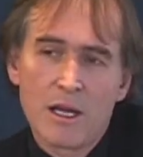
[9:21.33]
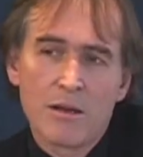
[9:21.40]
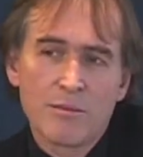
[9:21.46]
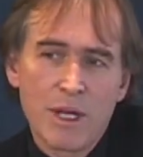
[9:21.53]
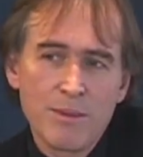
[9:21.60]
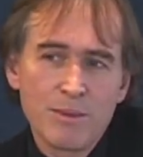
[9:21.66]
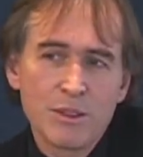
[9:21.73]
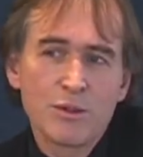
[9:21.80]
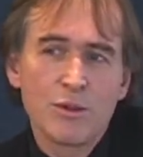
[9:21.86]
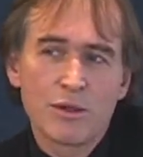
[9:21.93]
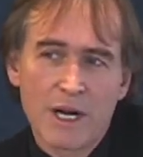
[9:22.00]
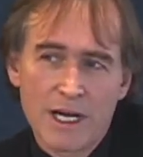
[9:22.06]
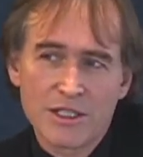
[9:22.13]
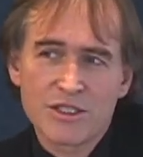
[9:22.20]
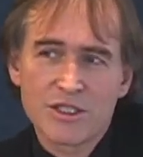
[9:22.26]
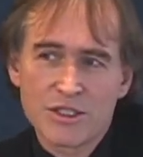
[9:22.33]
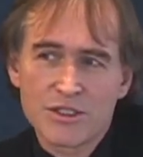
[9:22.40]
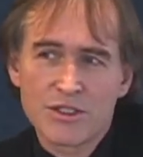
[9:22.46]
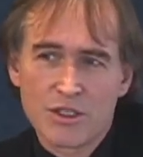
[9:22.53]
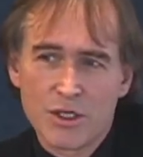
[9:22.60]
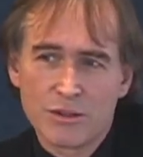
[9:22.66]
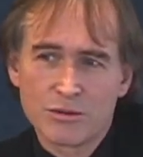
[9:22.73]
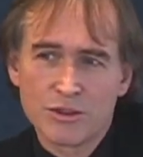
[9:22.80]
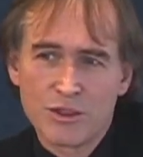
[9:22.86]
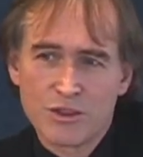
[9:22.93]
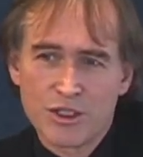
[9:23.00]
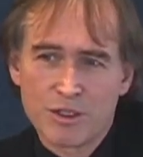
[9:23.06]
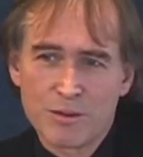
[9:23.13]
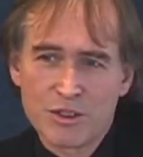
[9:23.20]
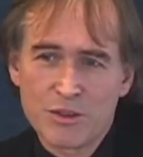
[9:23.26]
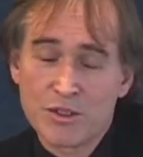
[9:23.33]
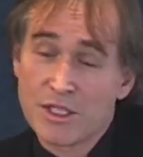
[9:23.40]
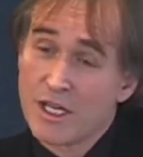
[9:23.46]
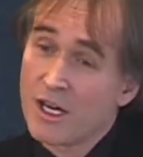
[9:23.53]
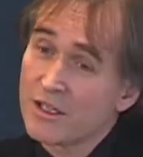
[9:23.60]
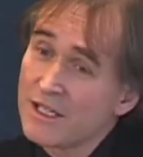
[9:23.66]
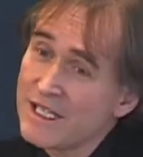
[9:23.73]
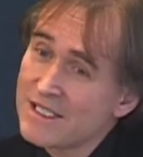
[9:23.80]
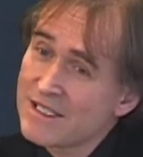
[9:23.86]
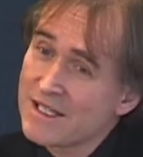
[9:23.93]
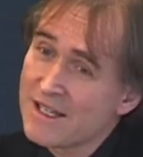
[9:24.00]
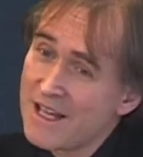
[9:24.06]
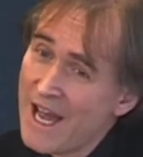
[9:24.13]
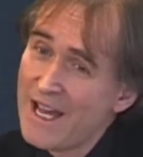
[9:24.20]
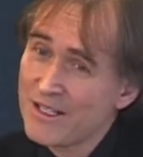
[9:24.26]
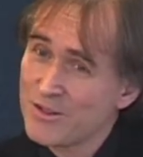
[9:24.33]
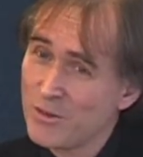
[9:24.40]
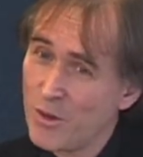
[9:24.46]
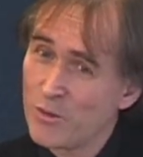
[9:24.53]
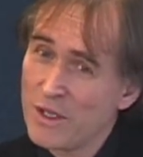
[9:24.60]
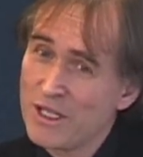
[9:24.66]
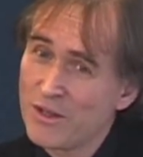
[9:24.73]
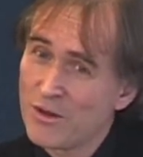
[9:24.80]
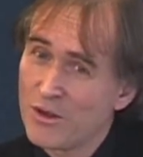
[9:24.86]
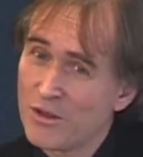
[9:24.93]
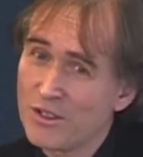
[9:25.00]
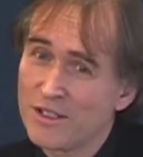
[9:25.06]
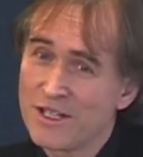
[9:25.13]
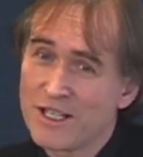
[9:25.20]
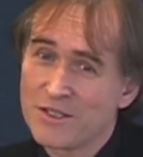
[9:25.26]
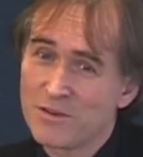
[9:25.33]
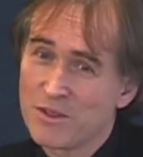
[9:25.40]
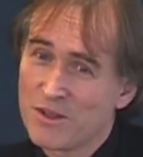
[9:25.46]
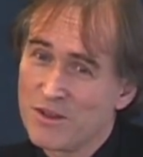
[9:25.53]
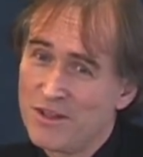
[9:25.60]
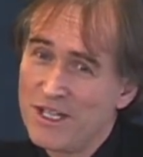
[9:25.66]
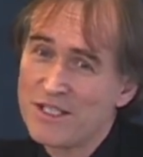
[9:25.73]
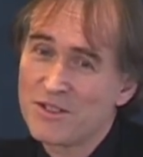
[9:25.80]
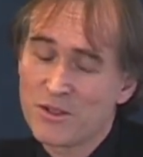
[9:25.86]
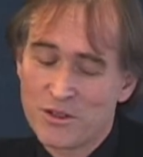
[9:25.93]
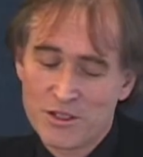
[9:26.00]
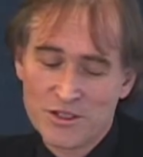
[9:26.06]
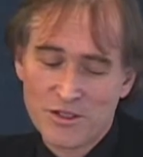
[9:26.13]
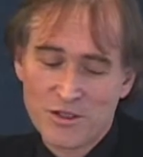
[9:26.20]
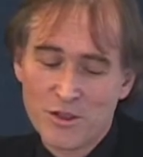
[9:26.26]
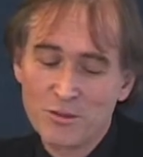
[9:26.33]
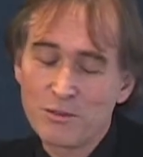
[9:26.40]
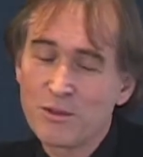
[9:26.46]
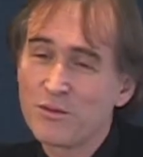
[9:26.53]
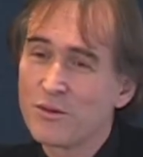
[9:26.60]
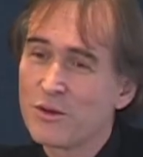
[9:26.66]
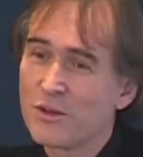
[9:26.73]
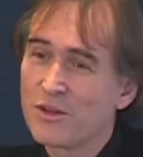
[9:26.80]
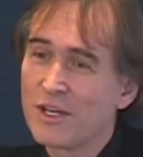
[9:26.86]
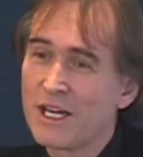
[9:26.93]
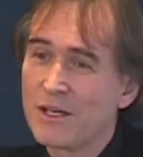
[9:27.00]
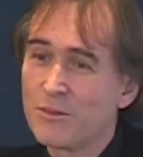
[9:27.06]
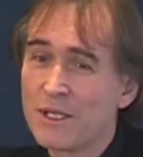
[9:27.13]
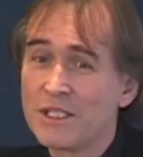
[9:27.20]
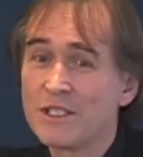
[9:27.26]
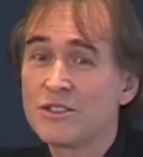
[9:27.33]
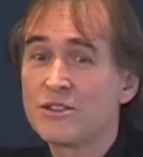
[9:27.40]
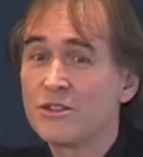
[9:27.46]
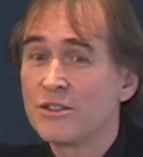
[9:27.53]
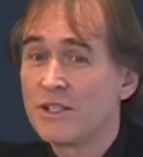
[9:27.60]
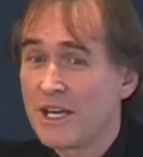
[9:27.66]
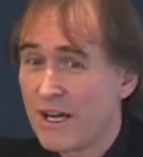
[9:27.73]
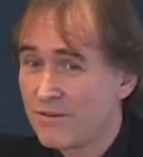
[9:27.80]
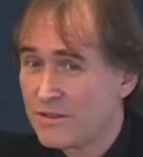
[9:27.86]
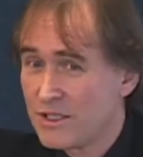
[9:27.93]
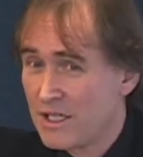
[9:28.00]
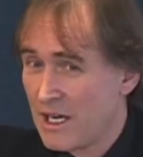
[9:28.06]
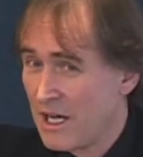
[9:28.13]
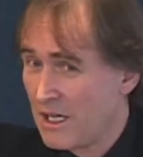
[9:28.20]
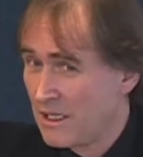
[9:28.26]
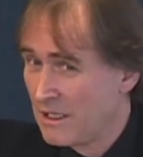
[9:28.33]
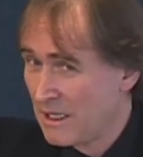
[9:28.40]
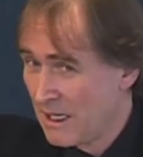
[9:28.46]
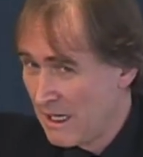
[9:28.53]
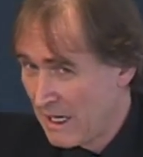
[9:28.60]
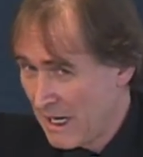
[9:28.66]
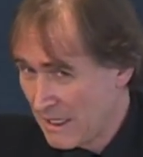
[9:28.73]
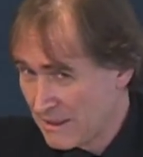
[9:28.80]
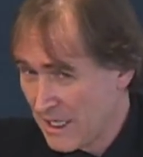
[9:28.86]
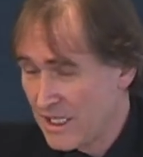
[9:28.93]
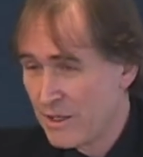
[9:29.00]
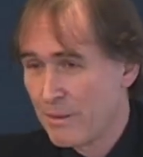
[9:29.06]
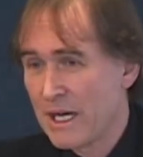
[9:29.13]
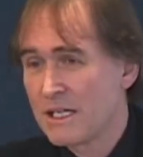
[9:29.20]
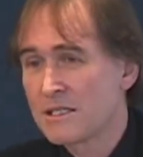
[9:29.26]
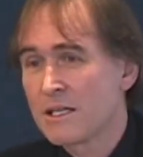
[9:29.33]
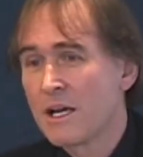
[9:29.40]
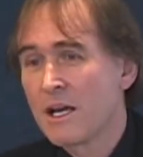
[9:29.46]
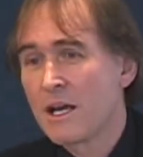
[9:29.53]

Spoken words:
People who are anxious don't usually commit suicide. Or at least that's what we thought, and that's what these authors thought before they went into the FDA database